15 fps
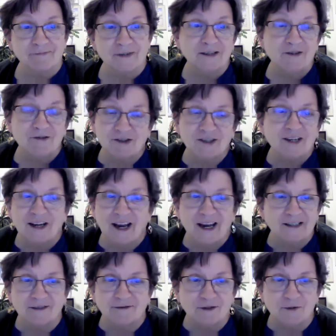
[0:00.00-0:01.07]
And you see it
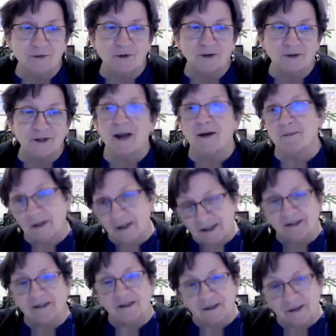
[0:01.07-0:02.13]
active in the world now. But
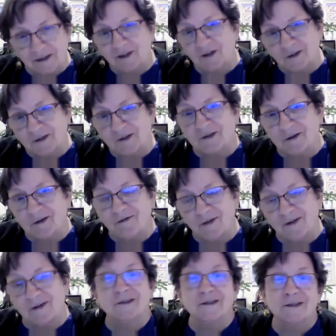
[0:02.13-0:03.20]
let's look at the old story
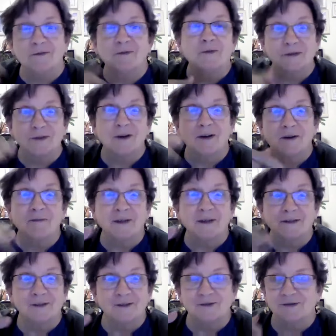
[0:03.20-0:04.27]
first, and then we'll talk
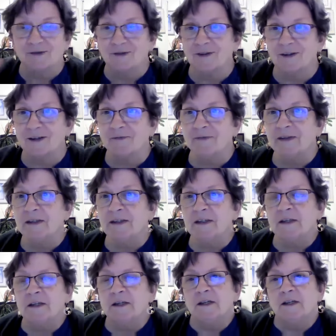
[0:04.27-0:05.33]
about the new story.
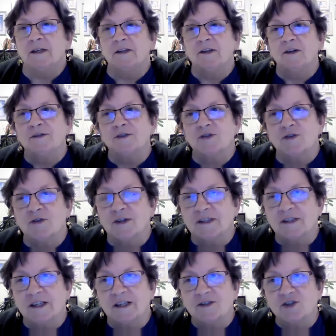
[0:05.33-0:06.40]
The old story
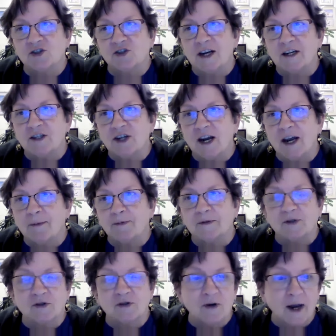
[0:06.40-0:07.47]
says change
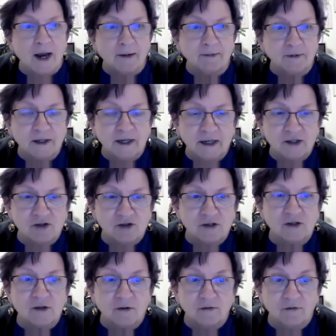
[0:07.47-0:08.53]
happens through
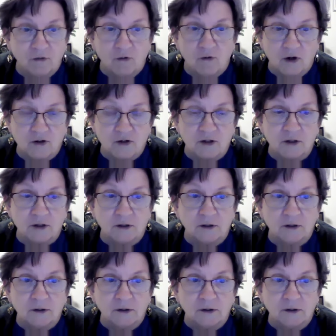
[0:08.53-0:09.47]
applications of force.